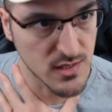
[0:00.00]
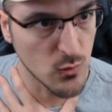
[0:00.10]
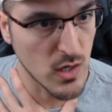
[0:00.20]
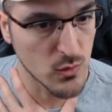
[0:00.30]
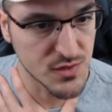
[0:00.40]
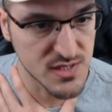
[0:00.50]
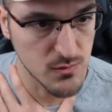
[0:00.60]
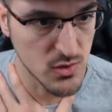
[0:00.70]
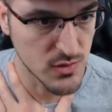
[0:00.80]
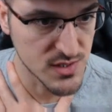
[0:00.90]
a Wirewood
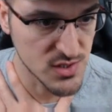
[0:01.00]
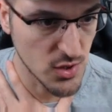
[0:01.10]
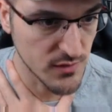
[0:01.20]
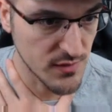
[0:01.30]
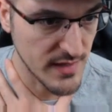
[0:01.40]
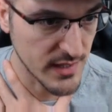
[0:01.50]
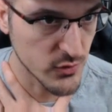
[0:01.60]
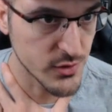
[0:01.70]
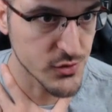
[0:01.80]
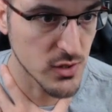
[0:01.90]
Symbiote, it's not even that
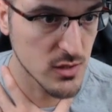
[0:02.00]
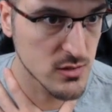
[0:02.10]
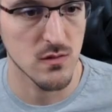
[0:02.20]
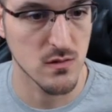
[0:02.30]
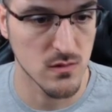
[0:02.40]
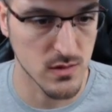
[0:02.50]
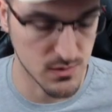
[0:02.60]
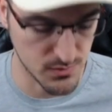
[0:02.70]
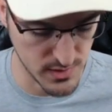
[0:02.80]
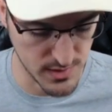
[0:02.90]
good a draw. So
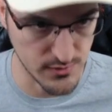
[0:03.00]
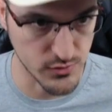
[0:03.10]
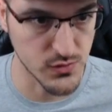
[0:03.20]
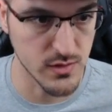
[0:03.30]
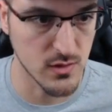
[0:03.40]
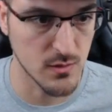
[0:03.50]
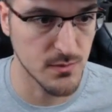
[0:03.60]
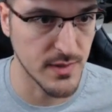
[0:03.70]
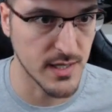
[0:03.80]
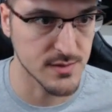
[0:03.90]
let's play another Treetop
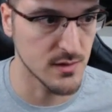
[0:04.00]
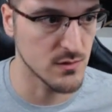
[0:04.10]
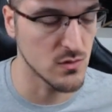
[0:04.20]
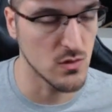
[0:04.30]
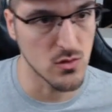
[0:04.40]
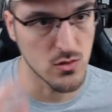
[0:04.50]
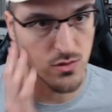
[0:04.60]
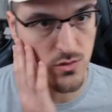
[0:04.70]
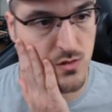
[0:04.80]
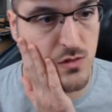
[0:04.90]
and pass the
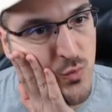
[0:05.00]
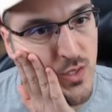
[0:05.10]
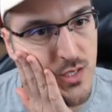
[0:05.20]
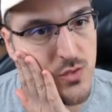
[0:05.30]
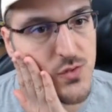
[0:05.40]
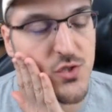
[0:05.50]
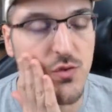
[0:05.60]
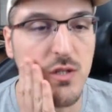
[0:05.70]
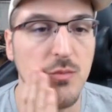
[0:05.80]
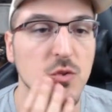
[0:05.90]
turn. We can use
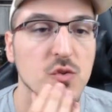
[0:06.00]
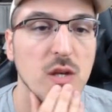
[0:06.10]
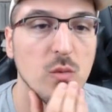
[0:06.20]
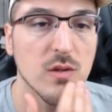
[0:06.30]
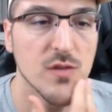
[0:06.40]
Treetop to trade with